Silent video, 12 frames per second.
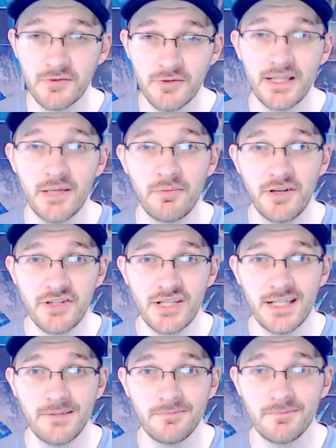Greatly
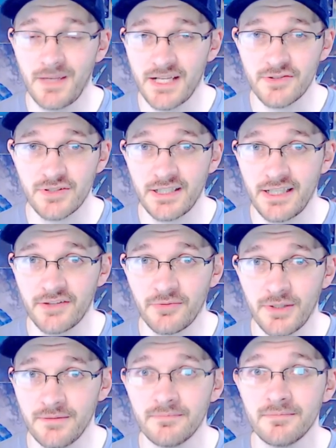appreciate it. Catch you all on the next one.